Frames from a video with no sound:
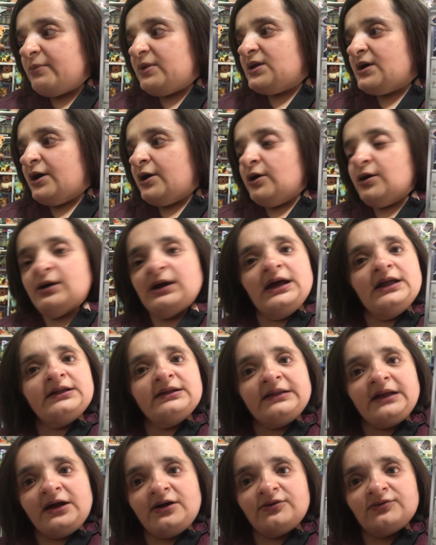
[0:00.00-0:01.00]
and I are
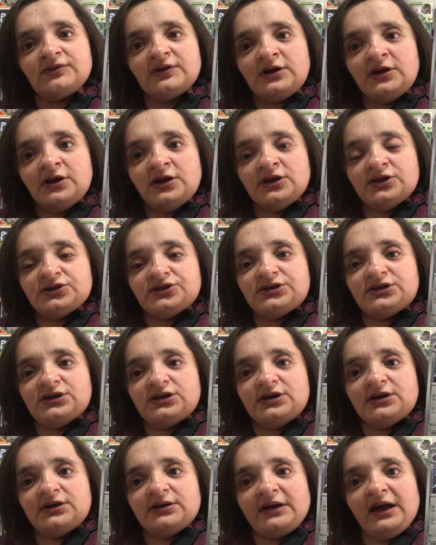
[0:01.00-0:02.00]
headed out to
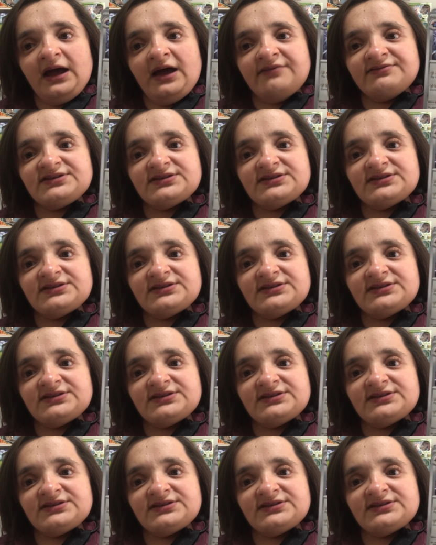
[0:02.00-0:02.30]
have